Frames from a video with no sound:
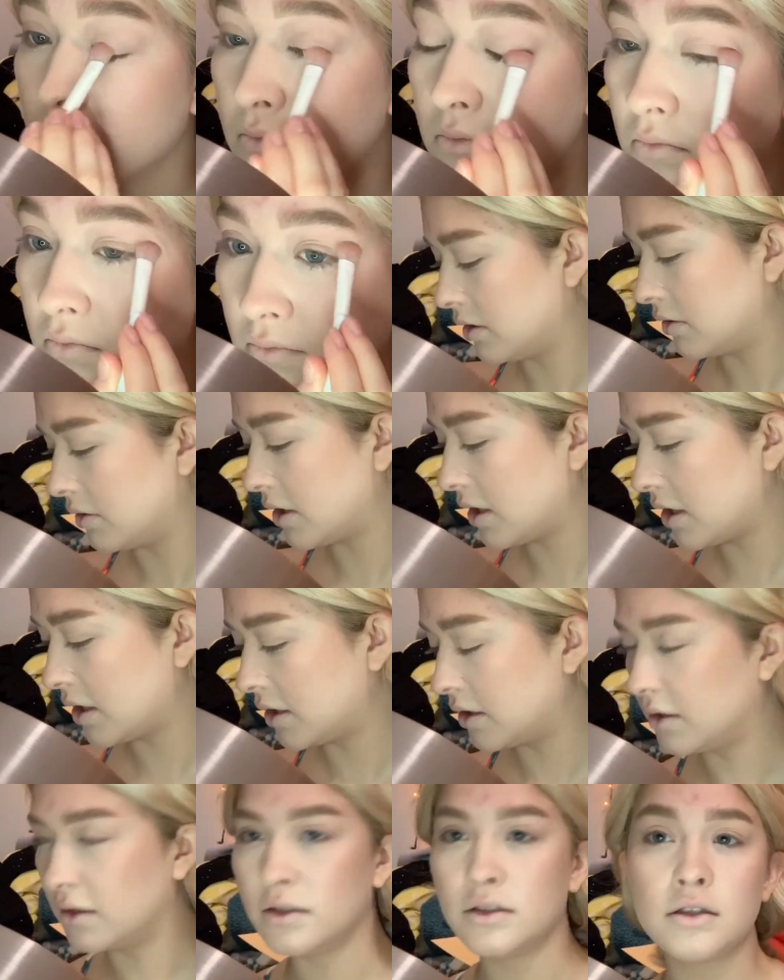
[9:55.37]
So
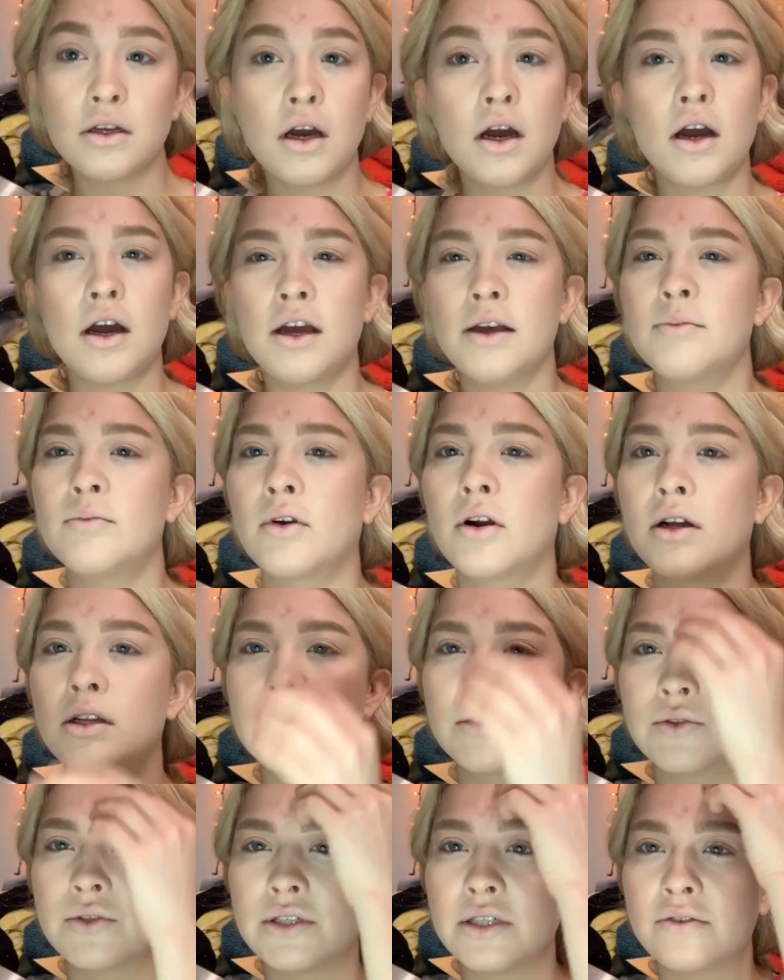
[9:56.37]
then, I
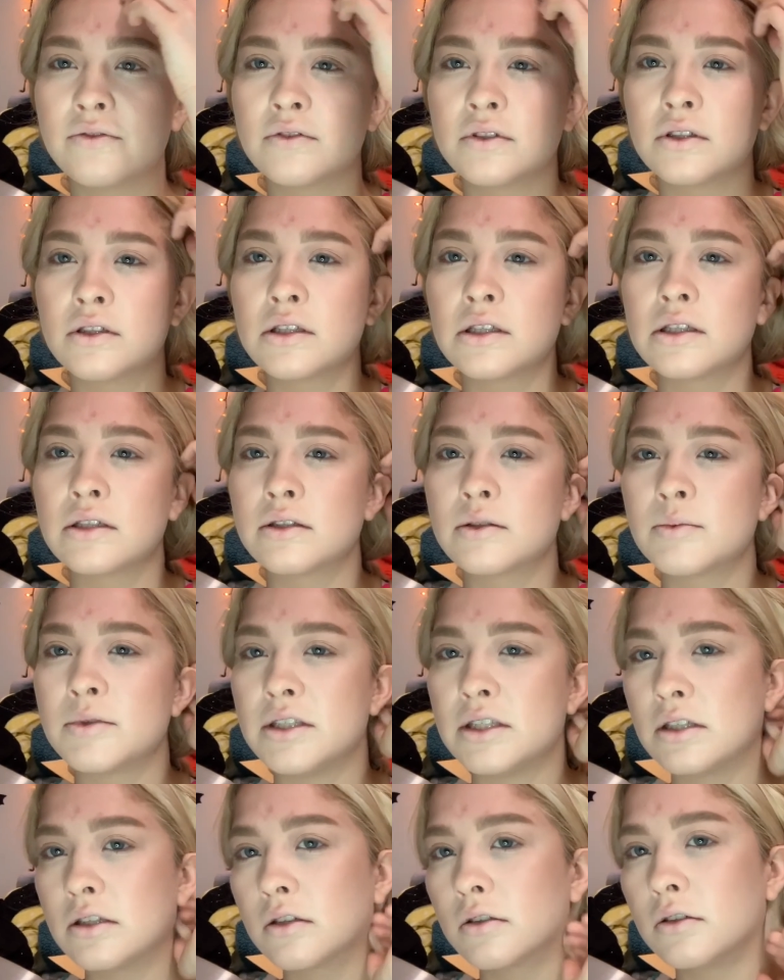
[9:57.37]
bronze with different things
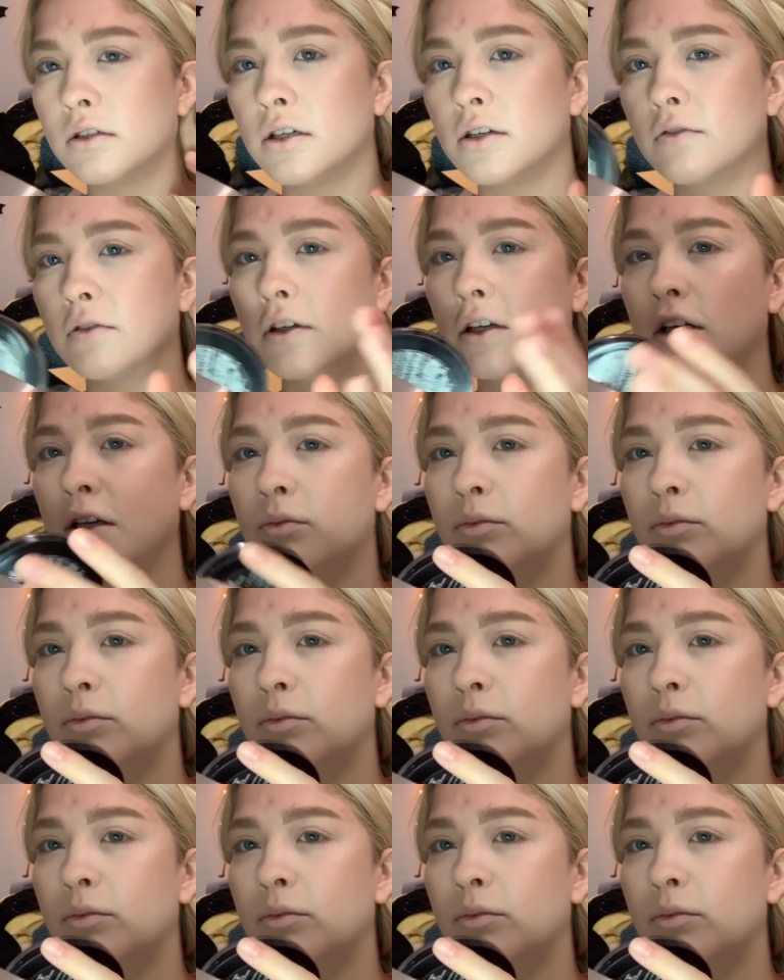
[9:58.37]
basically every day,